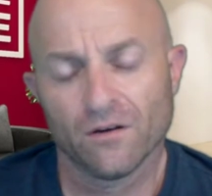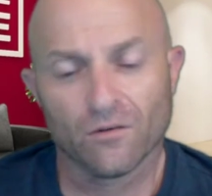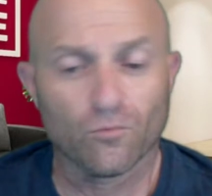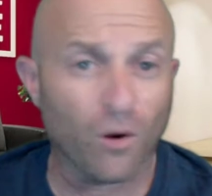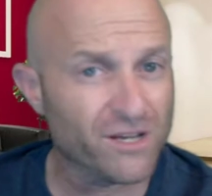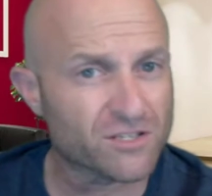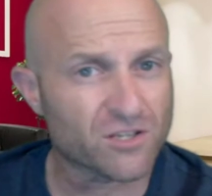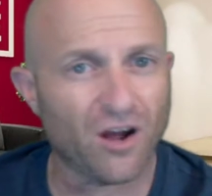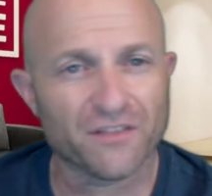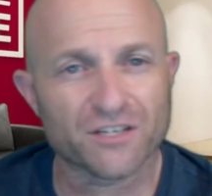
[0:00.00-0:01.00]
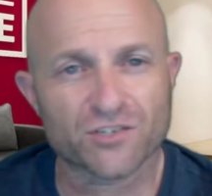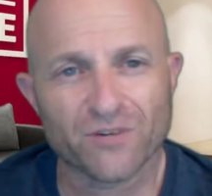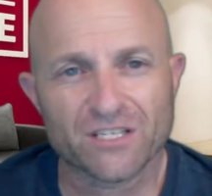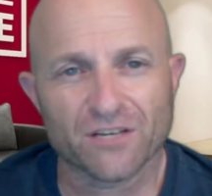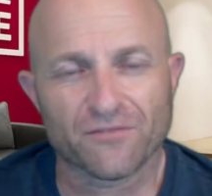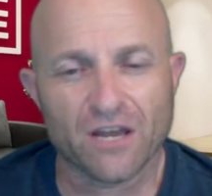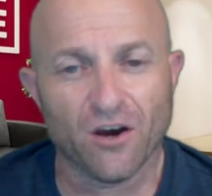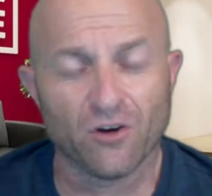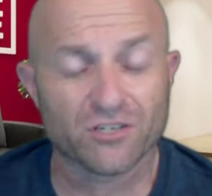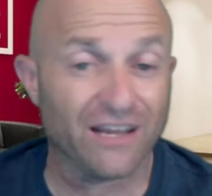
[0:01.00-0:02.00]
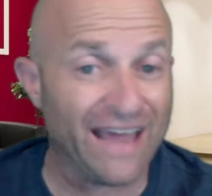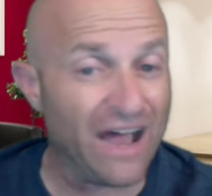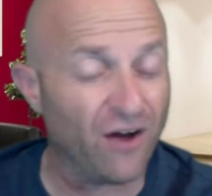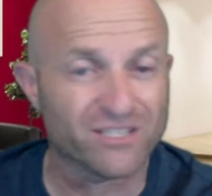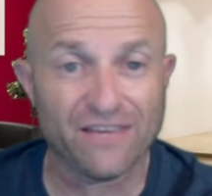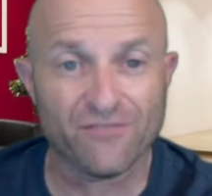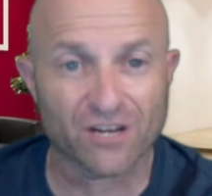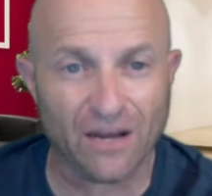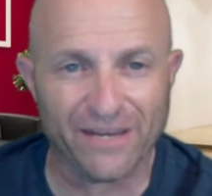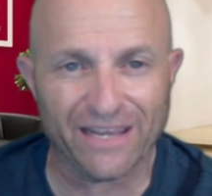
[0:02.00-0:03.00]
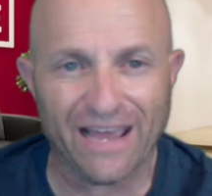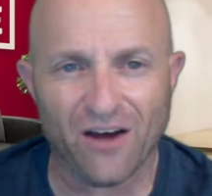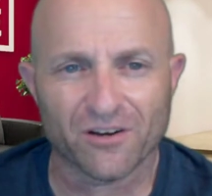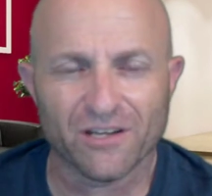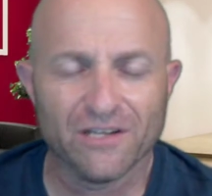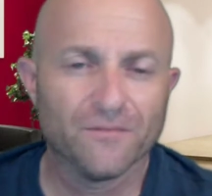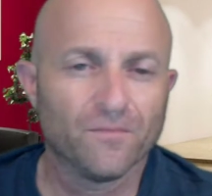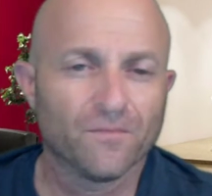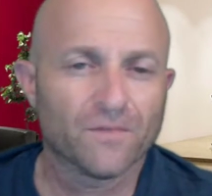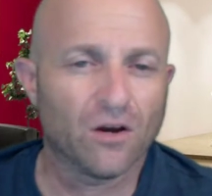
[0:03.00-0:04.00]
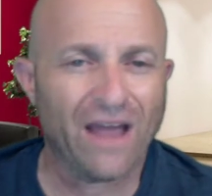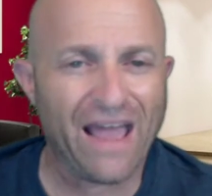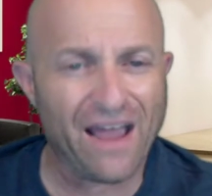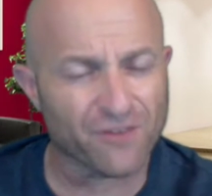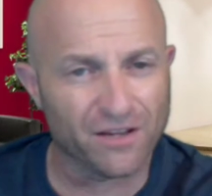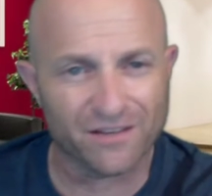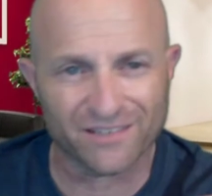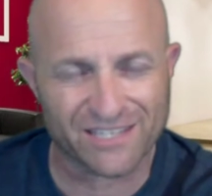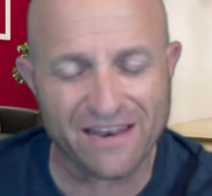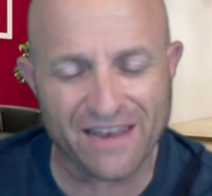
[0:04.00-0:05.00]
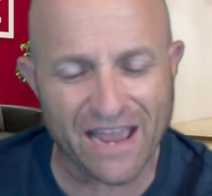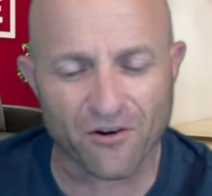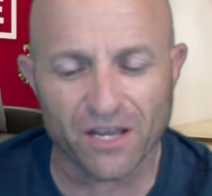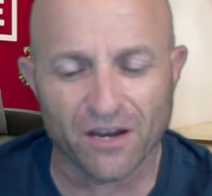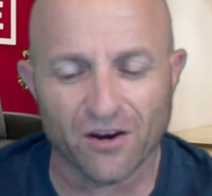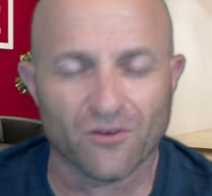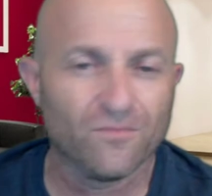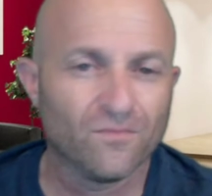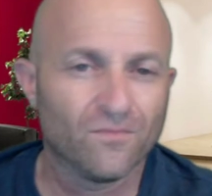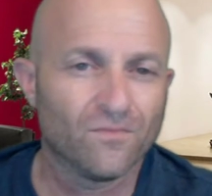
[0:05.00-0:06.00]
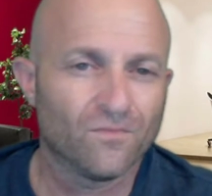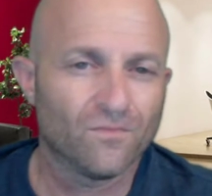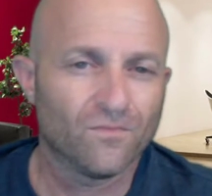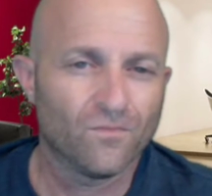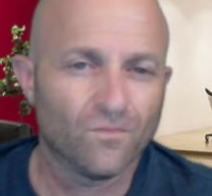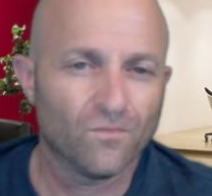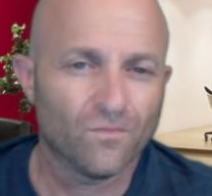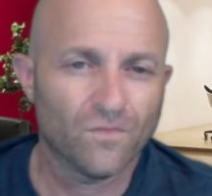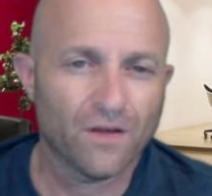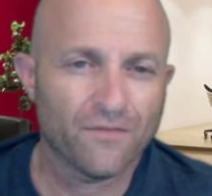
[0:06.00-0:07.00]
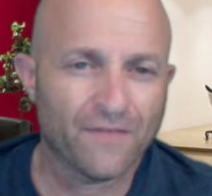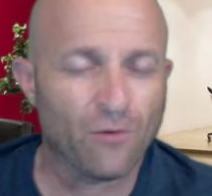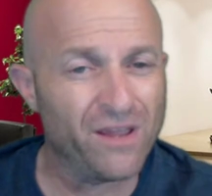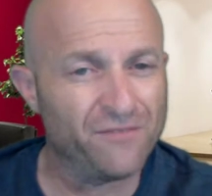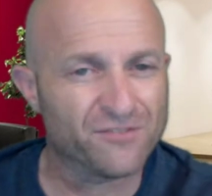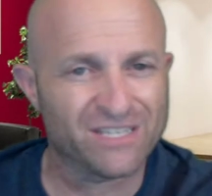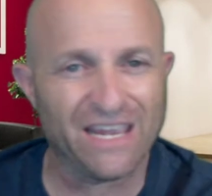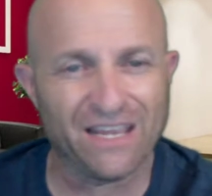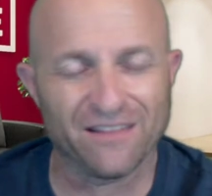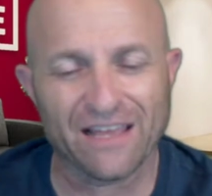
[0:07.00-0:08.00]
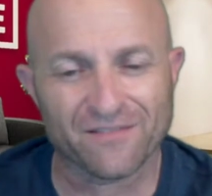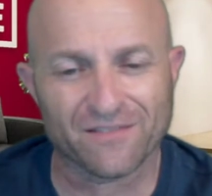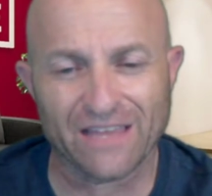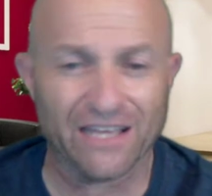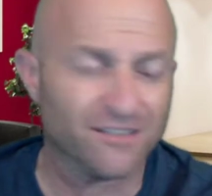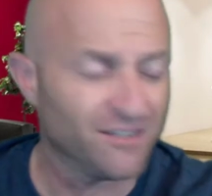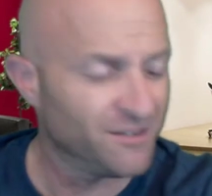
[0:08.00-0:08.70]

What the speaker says: What we saw in the streets of Kenosha, now it's even coming out, every scenario that we've seen that